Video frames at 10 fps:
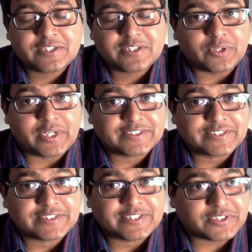So let's
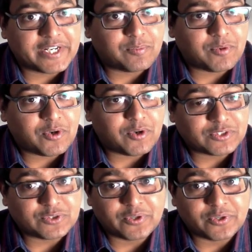see what's great about it,
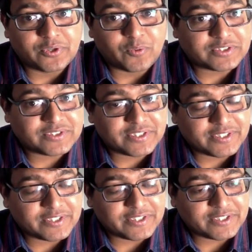what's good, what's uh,
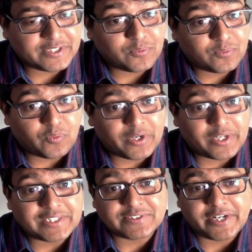you know, what
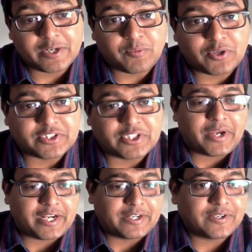else is great about
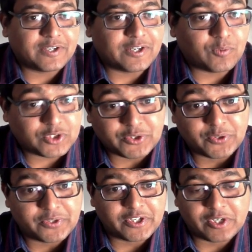them, and uh, what should
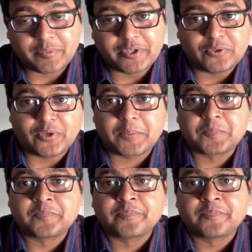you really be doing.